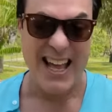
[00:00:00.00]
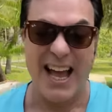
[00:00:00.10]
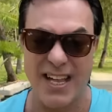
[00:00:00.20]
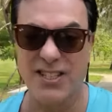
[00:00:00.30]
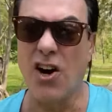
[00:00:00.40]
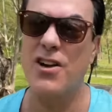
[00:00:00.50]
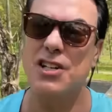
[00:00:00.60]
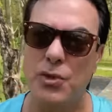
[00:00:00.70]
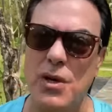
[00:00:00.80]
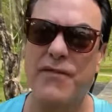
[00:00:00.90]
I started
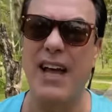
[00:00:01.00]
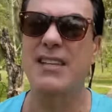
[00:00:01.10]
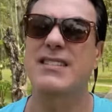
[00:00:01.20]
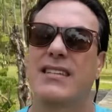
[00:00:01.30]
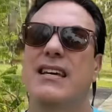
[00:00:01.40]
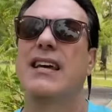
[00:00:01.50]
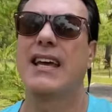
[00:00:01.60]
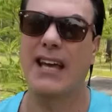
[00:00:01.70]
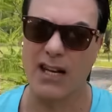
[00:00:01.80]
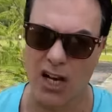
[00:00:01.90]
to invest
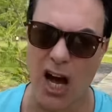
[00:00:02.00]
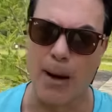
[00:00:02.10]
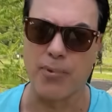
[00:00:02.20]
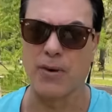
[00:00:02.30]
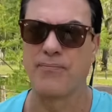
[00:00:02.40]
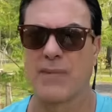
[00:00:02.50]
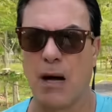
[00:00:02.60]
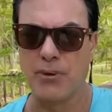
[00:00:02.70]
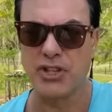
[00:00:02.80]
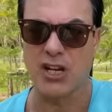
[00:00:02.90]
in copper. I'll
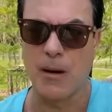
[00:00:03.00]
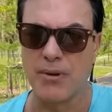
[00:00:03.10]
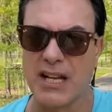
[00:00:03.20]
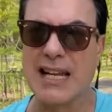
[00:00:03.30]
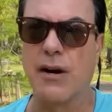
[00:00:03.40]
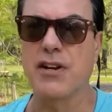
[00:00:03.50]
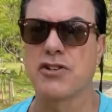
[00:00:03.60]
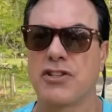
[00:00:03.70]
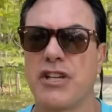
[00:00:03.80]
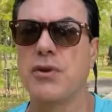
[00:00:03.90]
put the company down here
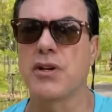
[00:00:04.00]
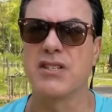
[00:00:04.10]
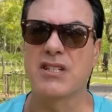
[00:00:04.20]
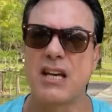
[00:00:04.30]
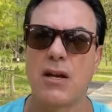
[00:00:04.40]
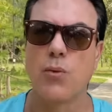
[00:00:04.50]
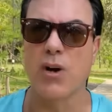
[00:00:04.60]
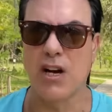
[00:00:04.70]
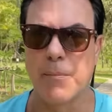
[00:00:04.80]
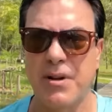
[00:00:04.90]
so that you can see
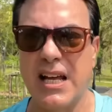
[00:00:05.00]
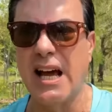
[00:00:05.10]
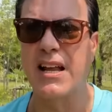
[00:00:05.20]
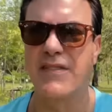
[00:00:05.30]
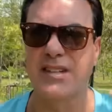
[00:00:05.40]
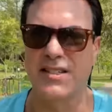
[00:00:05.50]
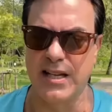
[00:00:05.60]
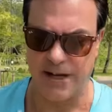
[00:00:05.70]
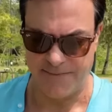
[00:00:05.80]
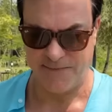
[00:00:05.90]
what company I invested
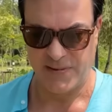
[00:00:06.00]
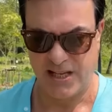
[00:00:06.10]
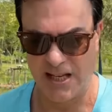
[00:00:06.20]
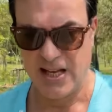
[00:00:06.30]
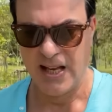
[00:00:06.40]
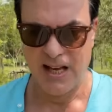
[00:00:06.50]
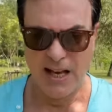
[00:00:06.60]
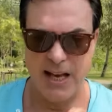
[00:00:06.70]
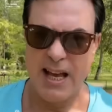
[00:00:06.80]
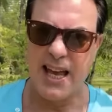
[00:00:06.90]
in.
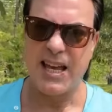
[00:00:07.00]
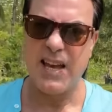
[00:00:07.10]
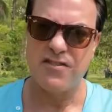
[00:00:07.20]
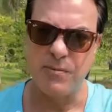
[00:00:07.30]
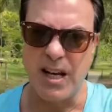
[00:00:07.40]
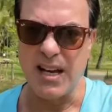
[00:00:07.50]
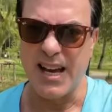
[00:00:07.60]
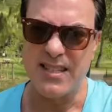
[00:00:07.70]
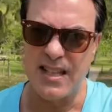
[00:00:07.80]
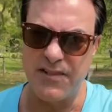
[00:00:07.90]
It gives me a
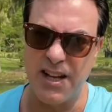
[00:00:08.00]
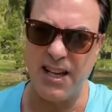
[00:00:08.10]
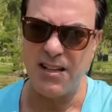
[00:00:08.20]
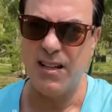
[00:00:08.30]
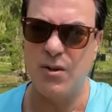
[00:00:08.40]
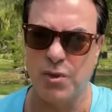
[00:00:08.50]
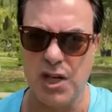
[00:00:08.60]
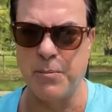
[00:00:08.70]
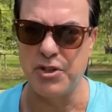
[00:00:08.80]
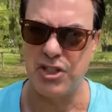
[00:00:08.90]
nice dividend, which
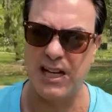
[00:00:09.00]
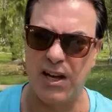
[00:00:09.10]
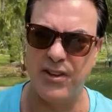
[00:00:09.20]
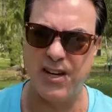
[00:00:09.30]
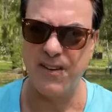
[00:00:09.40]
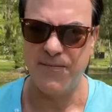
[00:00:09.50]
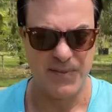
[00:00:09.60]
I'll put you down there.